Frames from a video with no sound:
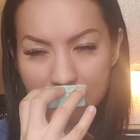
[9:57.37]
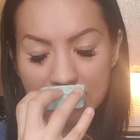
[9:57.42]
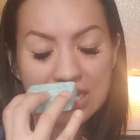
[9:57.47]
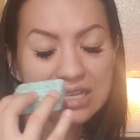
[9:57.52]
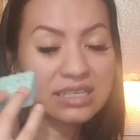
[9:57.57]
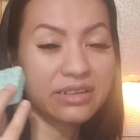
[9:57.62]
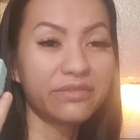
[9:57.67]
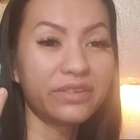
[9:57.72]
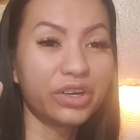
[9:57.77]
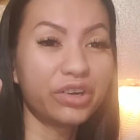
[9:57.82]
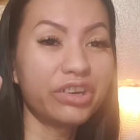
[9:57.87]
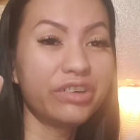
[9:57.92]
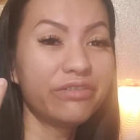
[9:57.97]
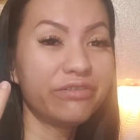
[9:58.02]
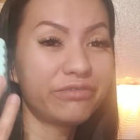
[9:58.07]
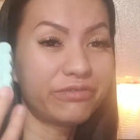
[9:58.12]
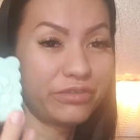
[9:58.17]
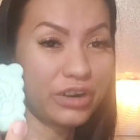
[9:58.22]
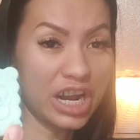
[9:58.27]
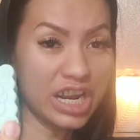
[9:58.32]
It's a very
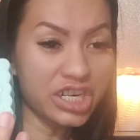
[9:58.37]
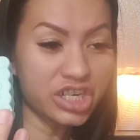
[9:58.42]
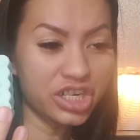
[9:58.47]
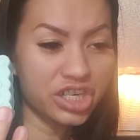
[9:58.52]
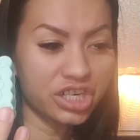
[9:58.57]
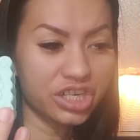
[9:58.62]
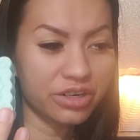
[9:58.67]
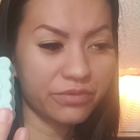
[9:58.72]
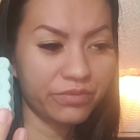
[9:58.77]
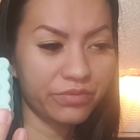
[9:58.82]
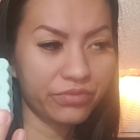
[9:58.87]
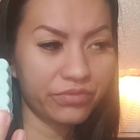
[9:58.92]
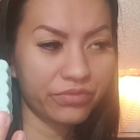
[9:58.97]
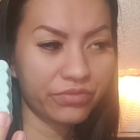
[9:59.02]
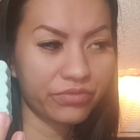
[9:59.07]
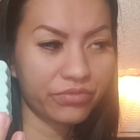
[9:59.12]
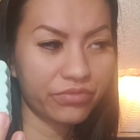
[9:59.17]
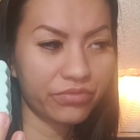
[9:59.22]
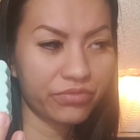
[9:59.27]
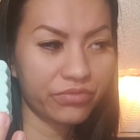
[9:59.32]
fresh
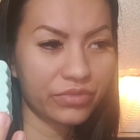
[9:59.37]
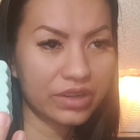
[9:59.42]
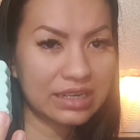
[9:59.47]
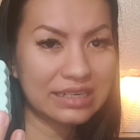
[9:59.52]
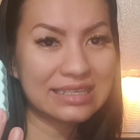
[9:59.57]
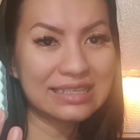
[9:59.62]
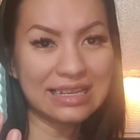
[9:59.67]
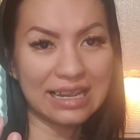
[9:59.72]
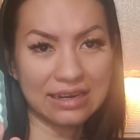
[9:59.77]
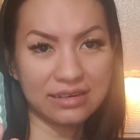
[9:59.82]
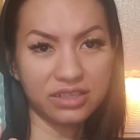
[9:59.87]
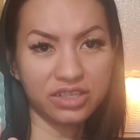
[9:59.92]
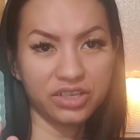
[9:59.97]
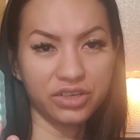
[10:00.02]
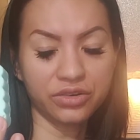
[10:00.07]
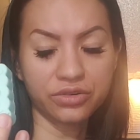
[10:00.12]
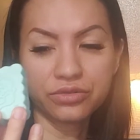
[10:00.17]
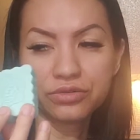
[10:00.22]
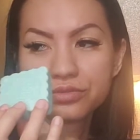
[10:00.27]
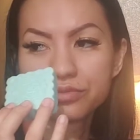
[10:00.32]
scent
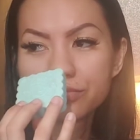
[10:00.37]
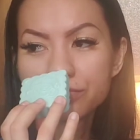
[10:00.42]
too.